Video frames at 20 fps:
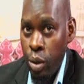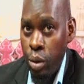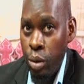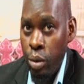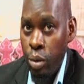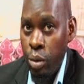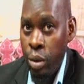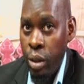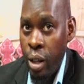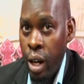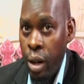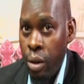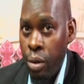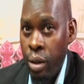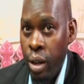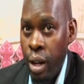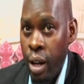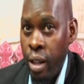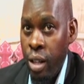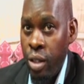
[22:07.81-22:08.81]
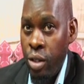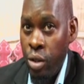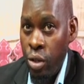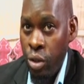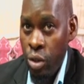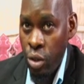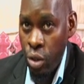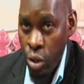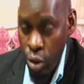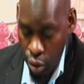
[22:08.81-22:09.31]
We are looking at the
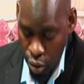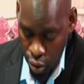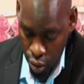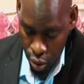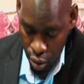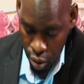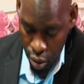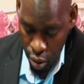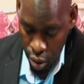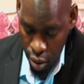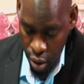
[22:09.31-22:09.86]
social